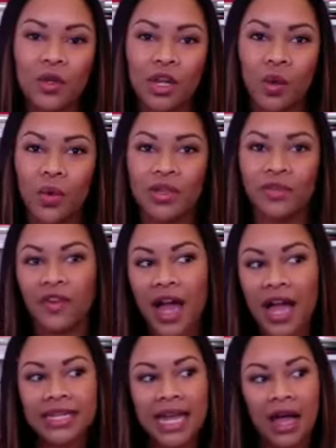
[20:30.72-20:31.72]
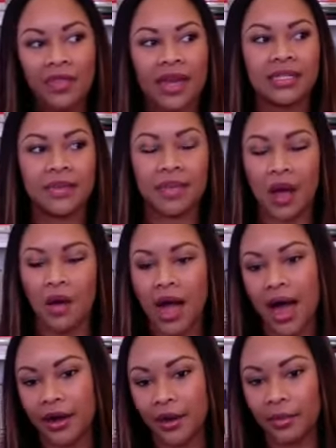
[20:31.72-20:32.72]
you know when you find out that it's about
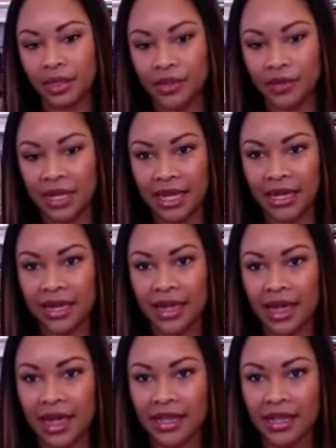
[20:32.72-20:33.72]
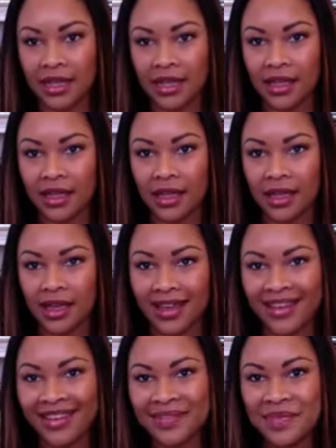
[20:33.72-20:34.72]
hot air ballooning,
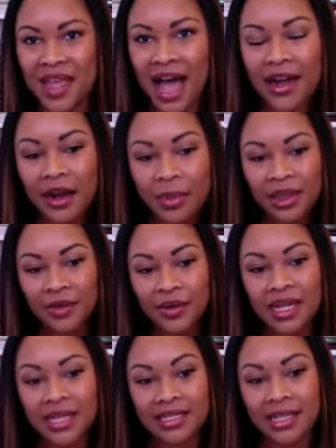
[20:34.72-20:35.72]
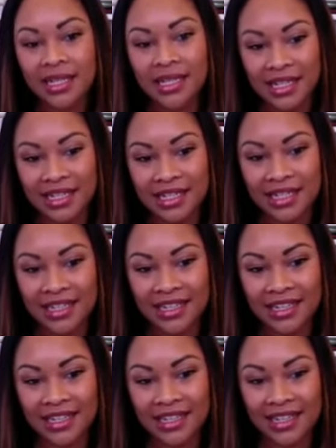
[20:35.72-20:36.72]
hot air ballooning is a niche
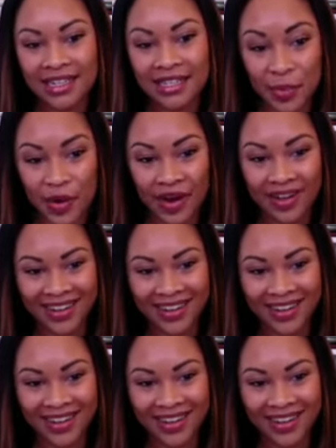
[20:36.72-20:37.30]
sport.